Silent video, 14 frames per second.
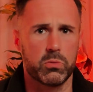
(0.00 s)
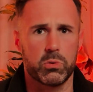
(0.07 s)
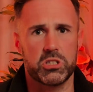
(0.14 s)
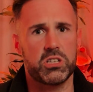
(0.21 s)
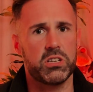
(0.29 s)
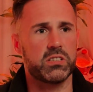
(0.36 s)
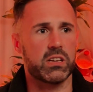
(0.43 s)
When
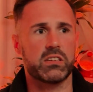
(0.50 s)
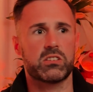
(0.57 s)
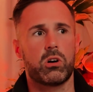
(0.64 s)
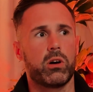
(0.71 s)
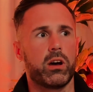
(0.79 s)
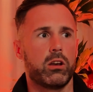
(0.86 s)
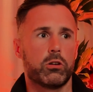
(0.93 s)
she says,
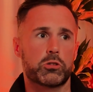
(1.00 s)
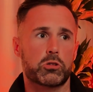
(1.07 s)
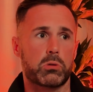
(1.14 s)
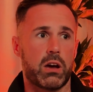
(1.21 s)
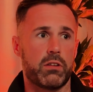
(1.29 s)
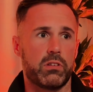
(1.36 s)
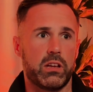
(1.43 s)
oh, I love
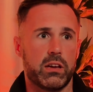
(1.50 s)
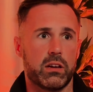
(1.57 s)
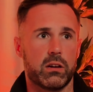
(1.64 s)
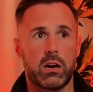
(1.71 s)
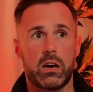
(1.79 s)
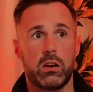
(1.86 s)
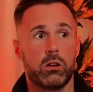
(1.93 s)

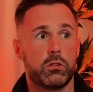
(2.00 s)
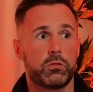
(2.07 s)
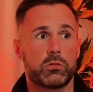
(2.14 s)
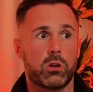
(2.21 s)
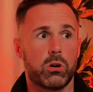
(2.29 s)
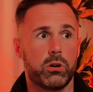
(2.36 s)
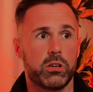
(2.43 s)
traveling, I
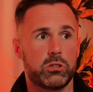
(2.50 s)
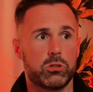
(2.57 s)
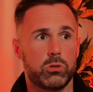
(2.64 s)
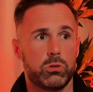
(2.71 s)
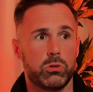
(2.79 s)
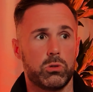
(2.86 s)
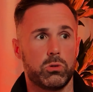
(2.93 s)
loved going
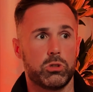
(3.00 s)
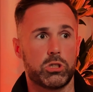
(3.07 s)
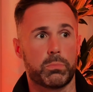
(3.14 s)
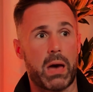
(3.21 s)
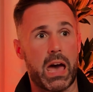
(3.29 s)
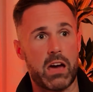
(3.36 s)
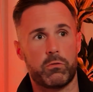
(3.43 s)
to
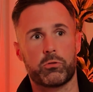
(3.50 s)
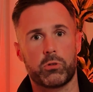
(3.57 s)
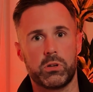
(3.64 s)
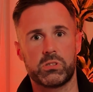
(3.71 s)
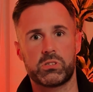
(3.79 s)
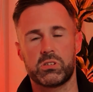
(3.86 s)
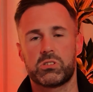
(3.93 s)
Japan, for
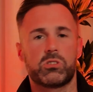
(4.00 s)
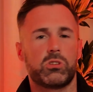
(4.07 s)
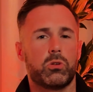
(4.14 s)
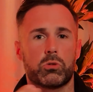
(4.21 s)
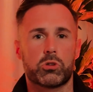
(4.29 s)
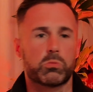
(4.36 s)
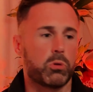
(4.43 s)
instance,
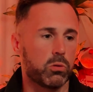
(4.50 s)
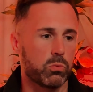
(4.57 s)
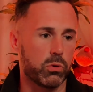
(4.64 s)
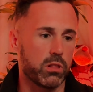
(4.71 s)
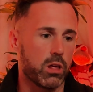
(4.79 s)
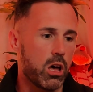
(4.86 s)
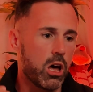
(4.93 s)
you respond
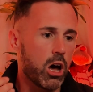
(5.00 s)
with,